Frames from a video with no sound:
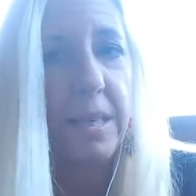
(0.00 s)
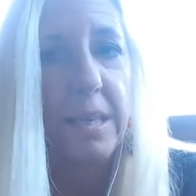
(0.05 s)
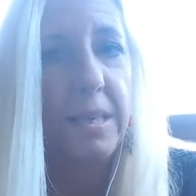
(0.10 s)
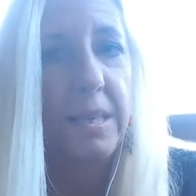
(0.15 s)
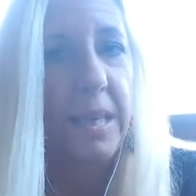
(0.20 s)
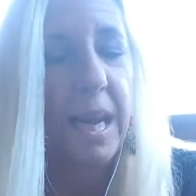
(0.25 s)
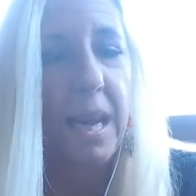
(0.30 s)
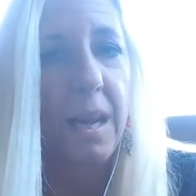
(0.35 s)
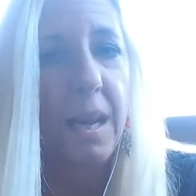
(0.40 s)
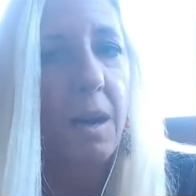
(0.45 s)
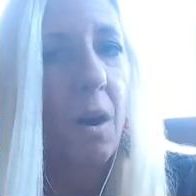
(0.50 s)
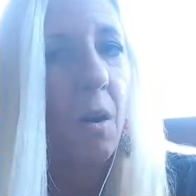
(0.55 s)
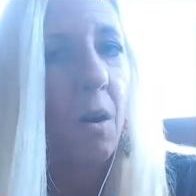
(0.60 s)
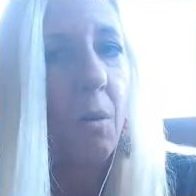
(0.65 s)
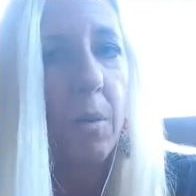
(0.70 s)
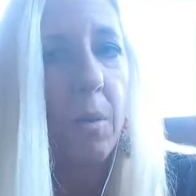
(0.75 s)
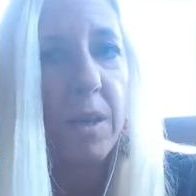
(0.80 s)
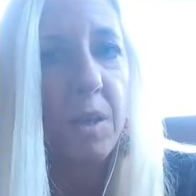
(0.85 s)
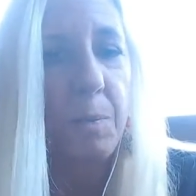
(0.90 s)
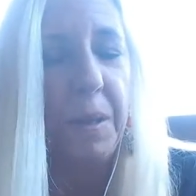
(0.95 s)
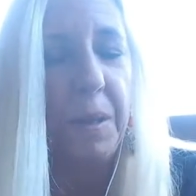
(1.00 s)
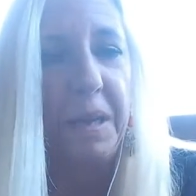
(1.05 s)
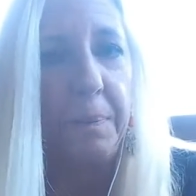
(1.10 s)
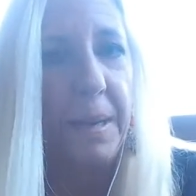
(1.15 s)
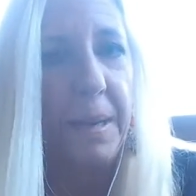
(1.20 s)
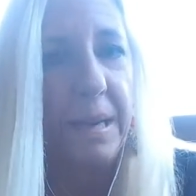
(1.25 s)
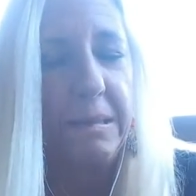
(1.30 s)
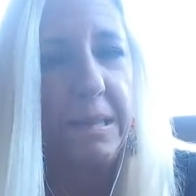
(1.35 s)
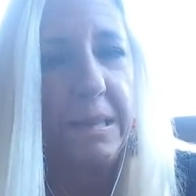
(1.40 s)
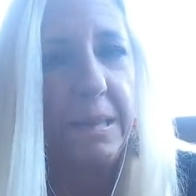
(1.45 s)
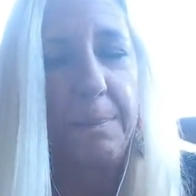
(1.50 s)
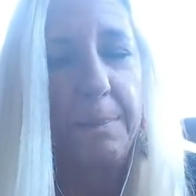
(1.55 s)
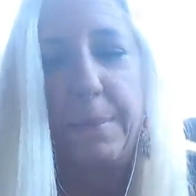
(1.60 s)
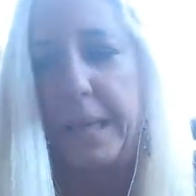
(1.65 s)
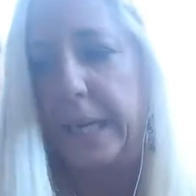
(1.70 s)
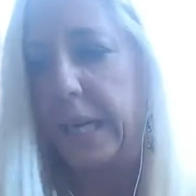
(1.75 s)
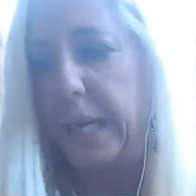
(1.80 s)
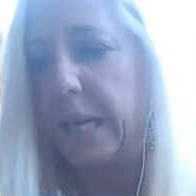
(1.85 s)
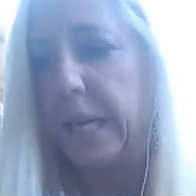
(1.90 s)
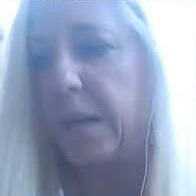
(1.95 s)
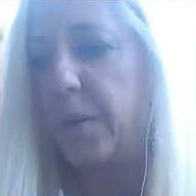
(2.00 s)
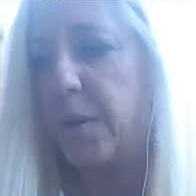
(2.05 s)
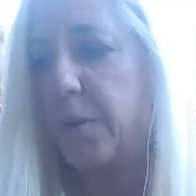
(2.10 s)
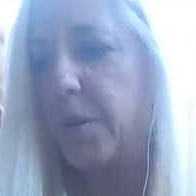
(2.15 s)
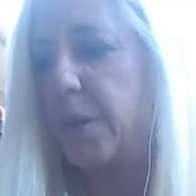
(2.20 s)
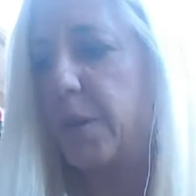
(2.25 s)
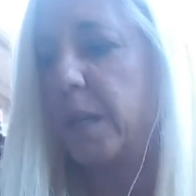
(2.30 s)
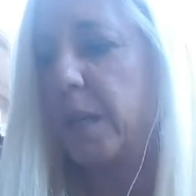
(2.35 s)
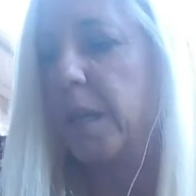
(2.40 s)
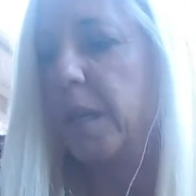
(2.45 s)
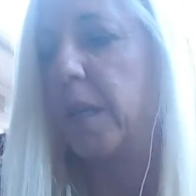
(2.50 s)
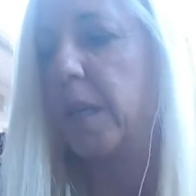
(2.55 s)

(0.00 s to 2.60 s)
This can't always be about somebody else.